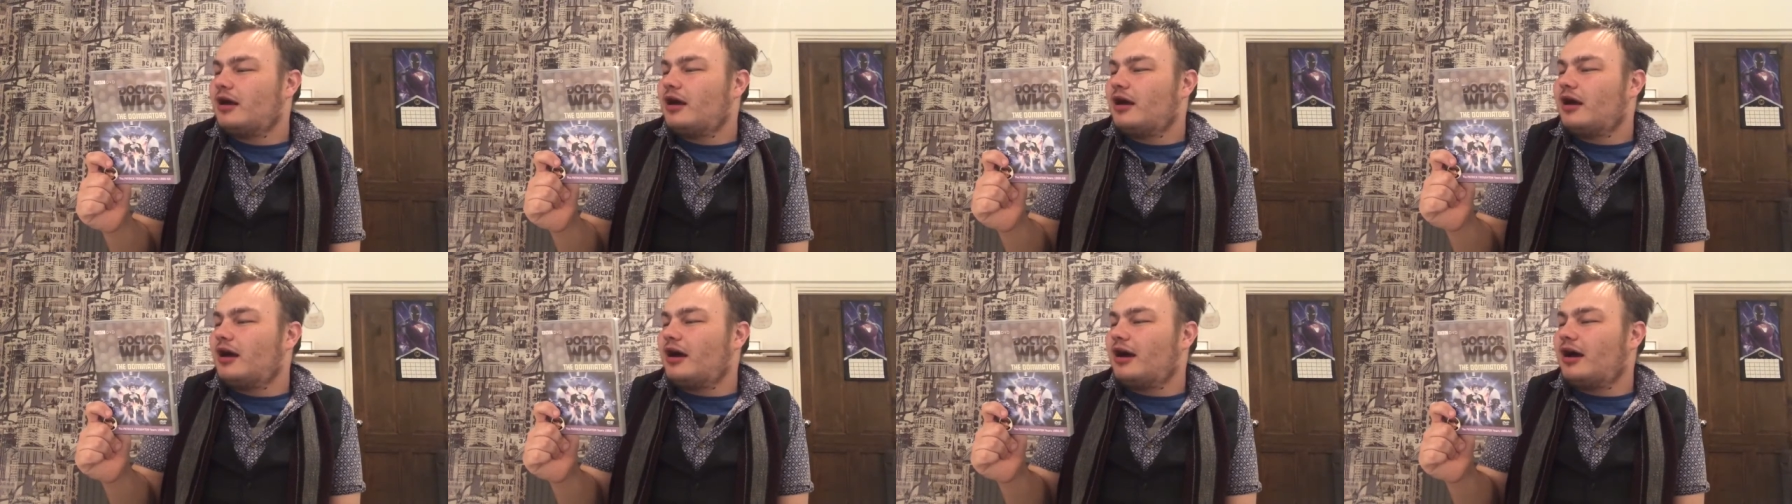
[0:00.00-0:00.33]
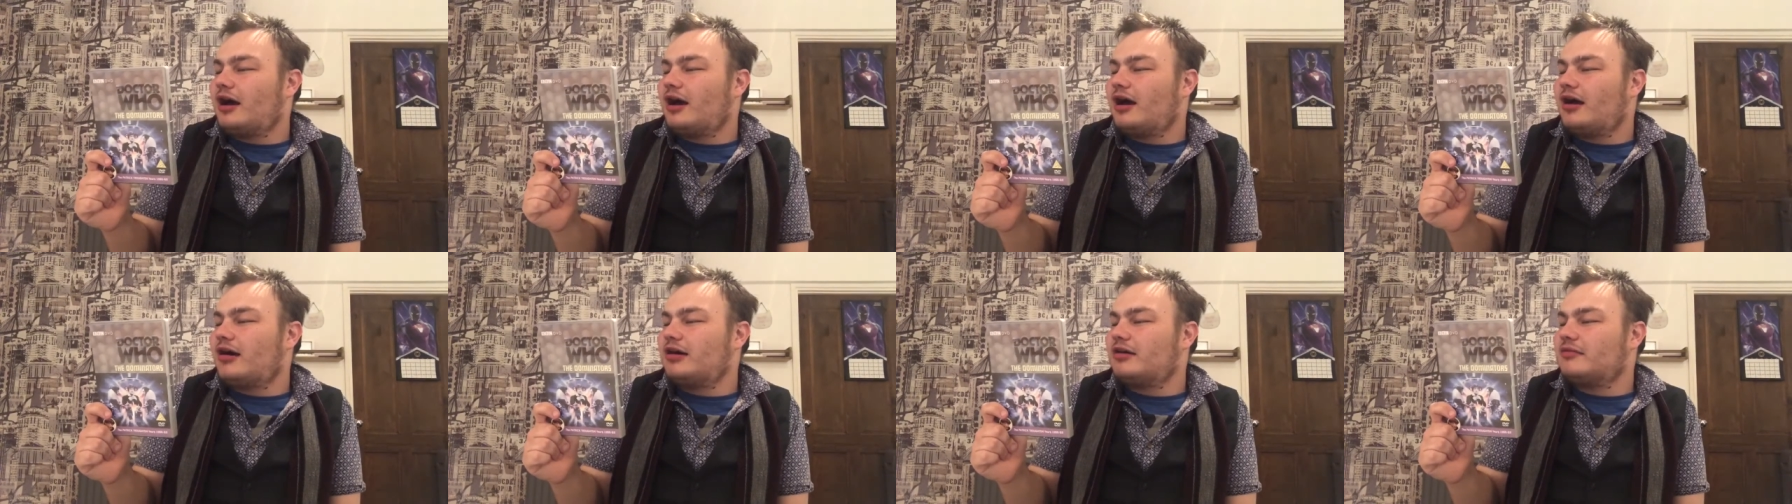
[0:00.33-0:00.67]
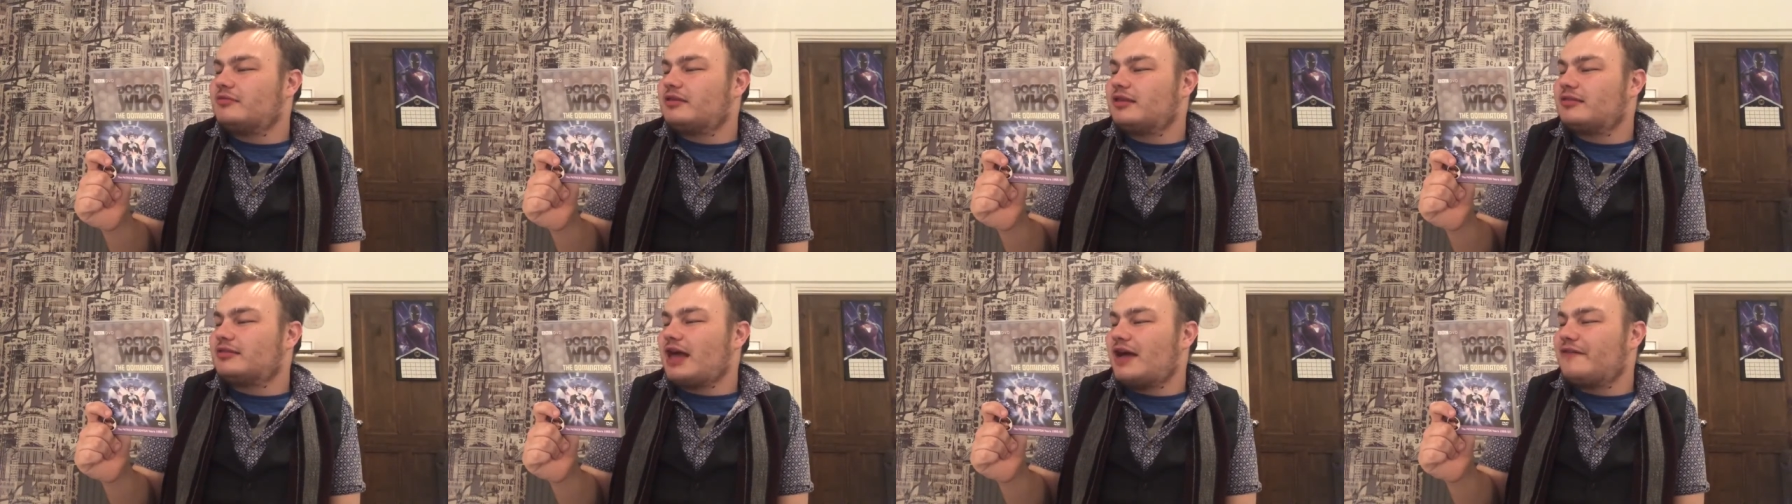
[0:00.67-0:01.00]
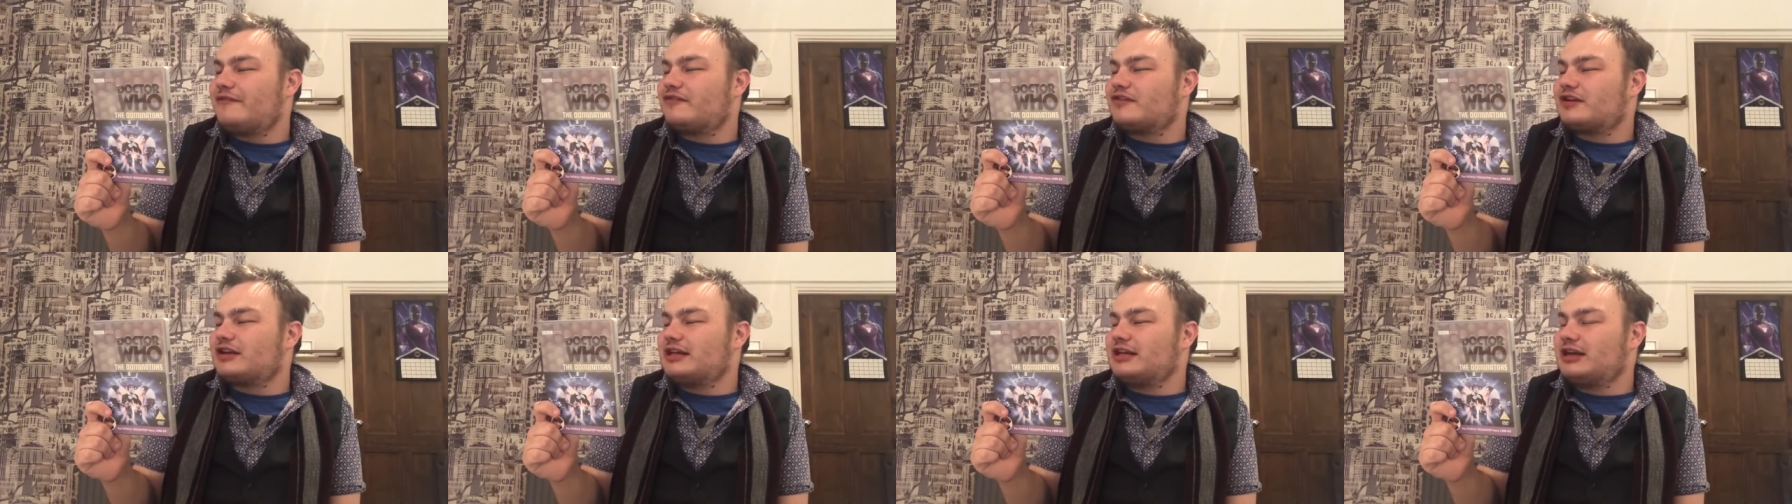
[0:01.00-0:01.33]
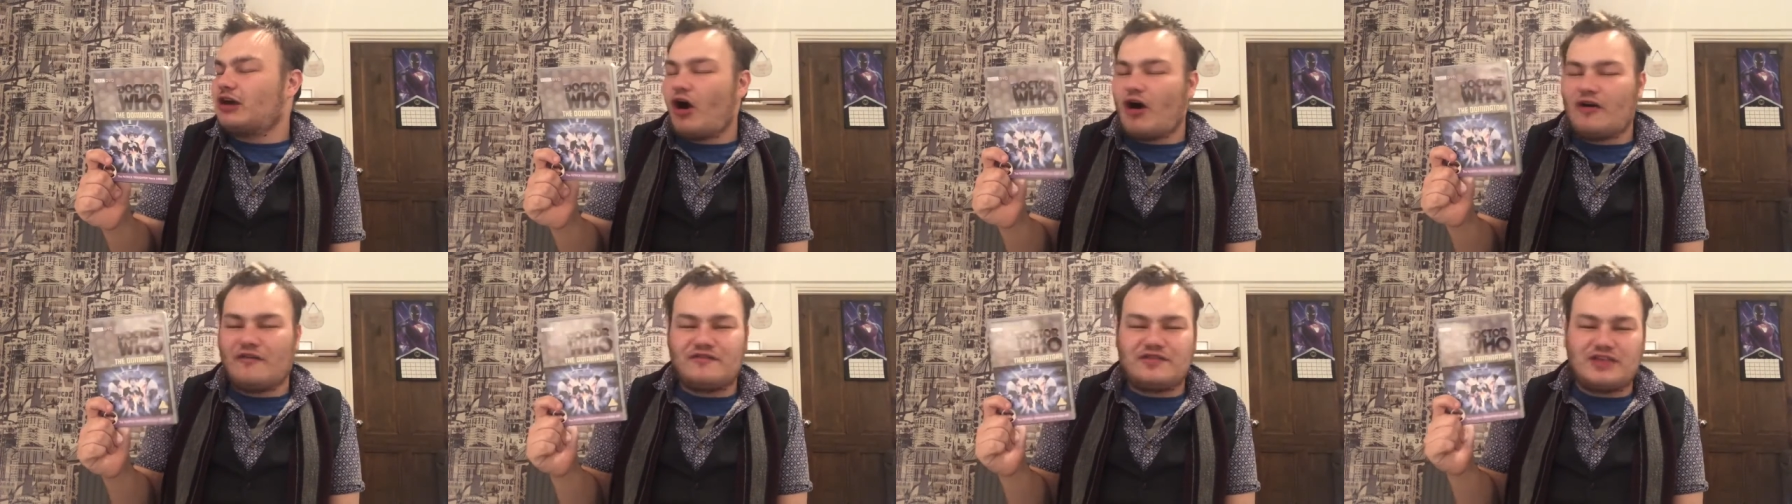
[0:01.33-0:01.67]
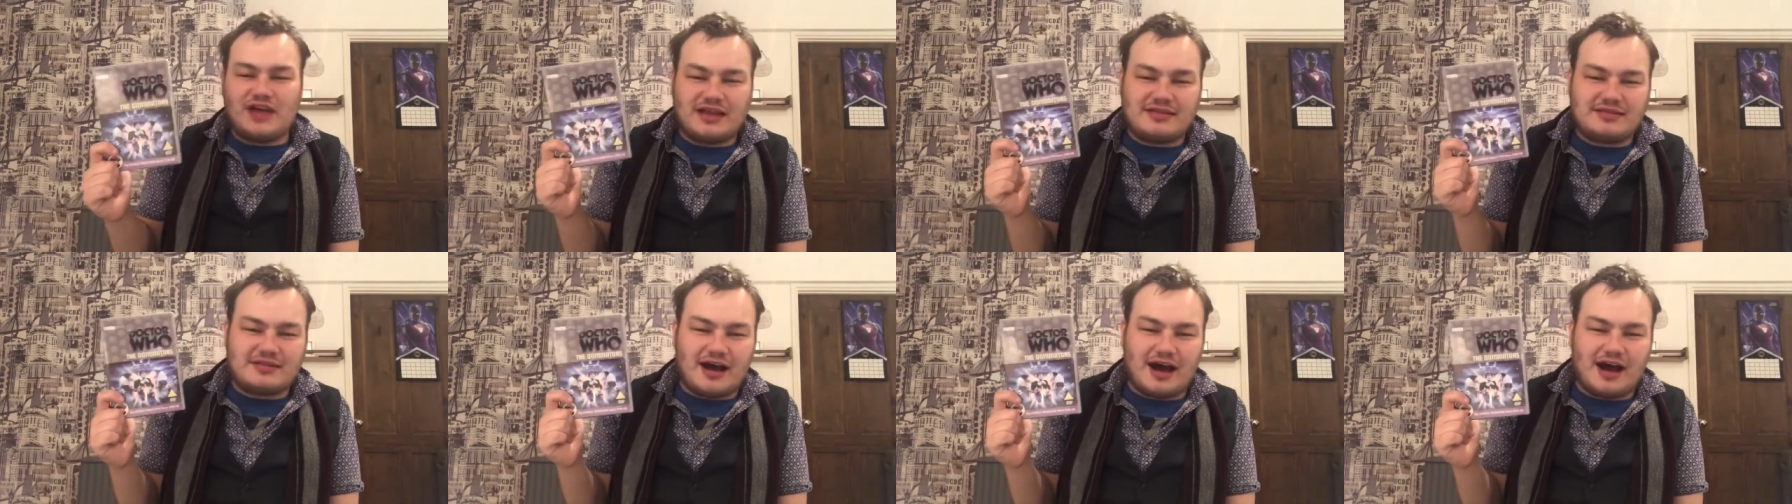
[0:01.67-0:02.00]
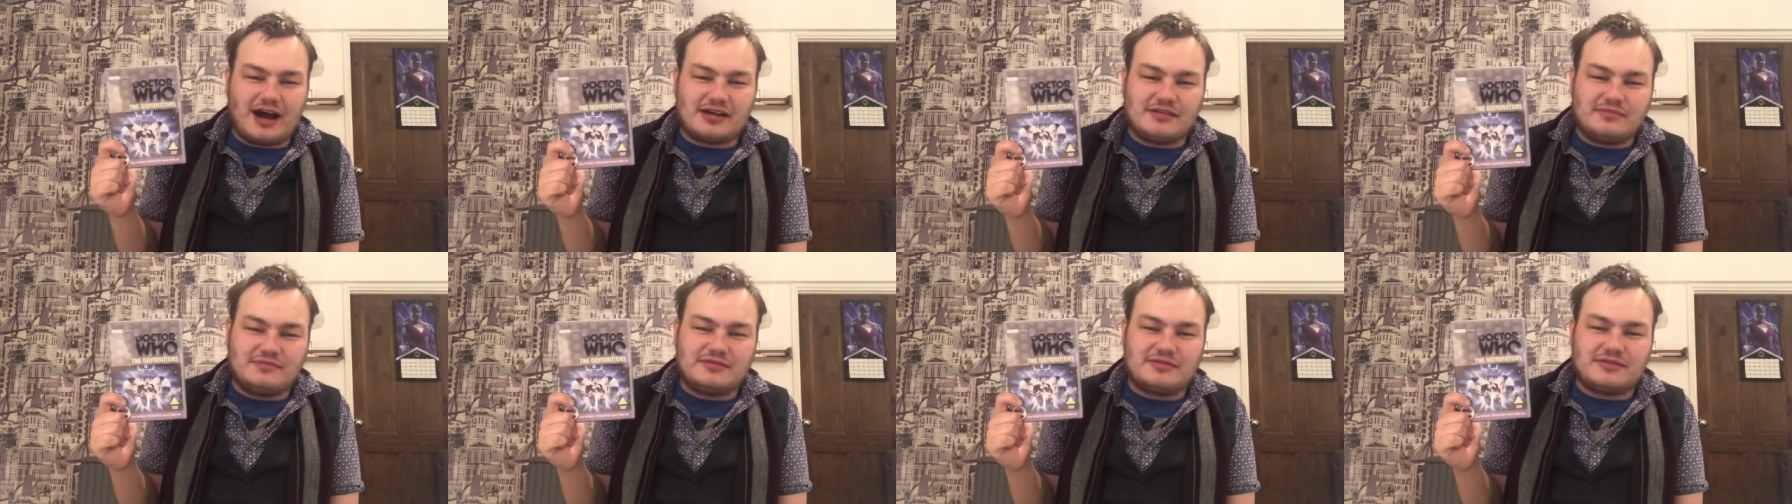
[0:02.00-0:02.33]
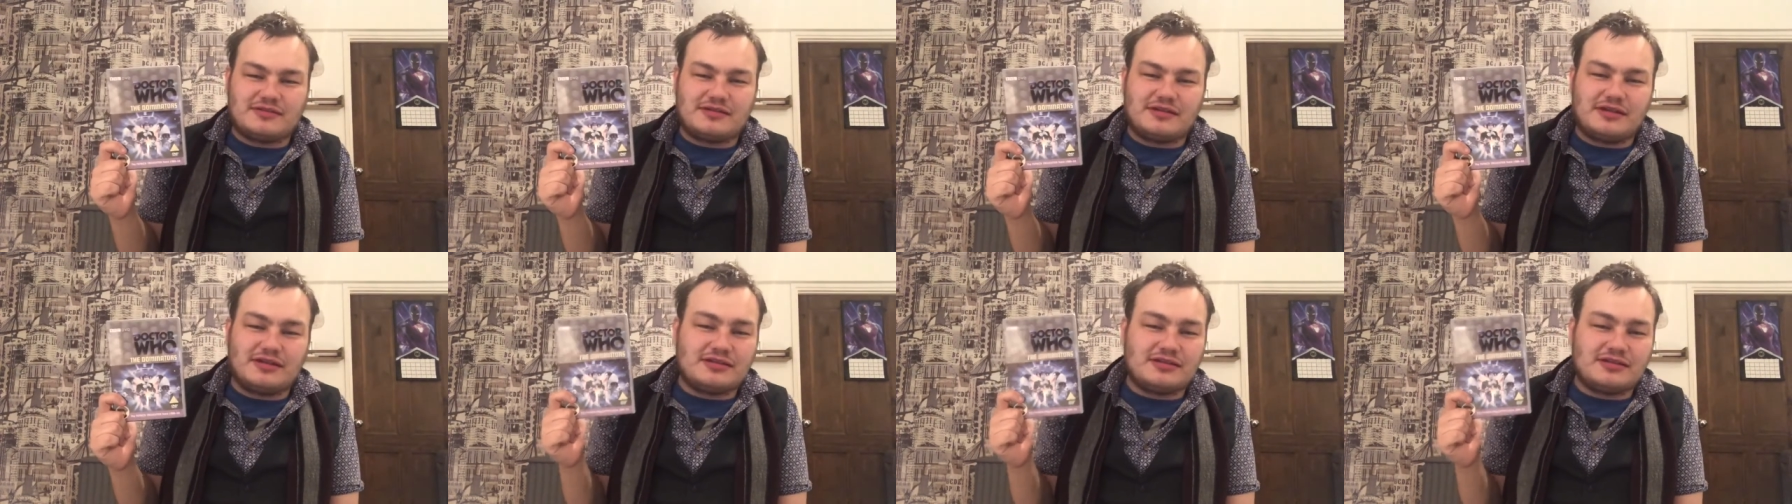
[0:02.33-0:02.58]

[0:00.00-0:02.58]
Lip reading: They're definitely of their times.